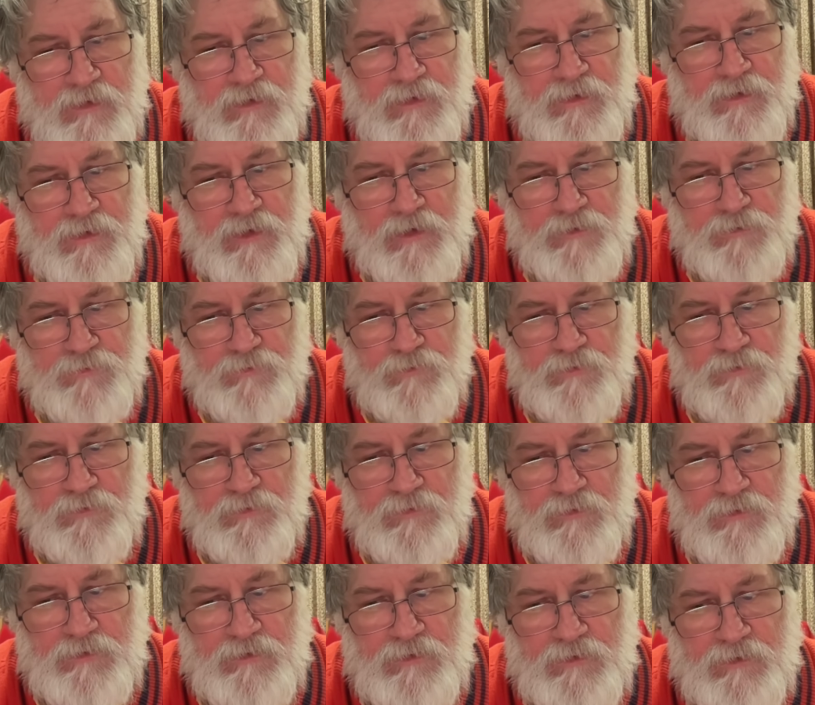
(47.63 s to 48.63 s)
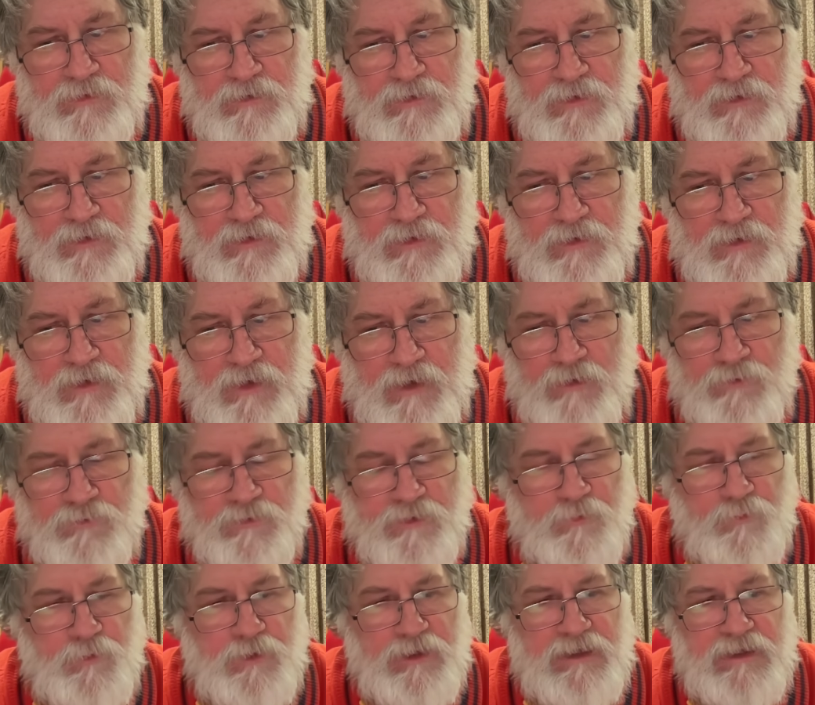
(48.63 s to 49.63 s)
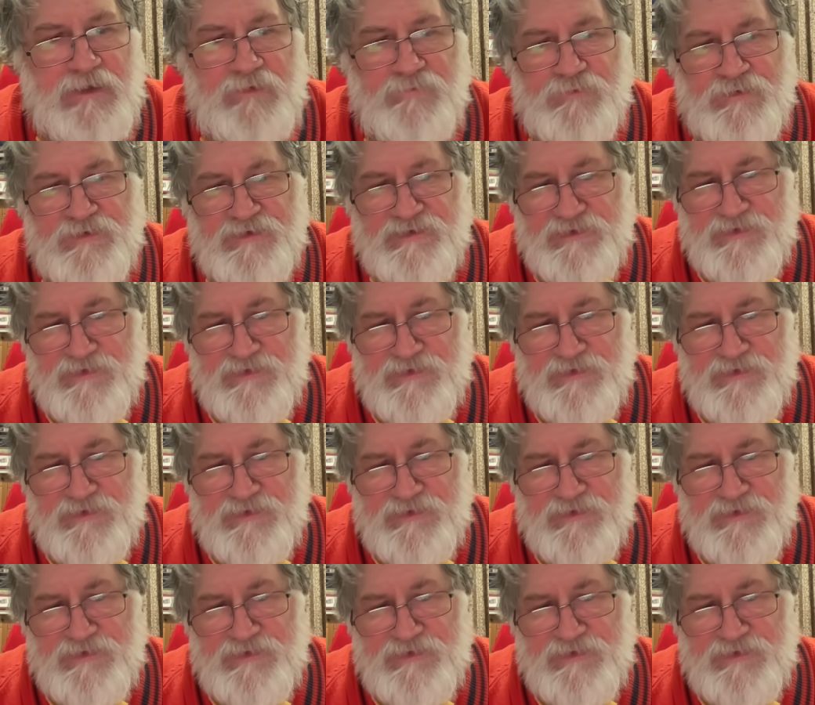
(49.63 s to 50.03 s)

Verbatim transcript: Now, how can we even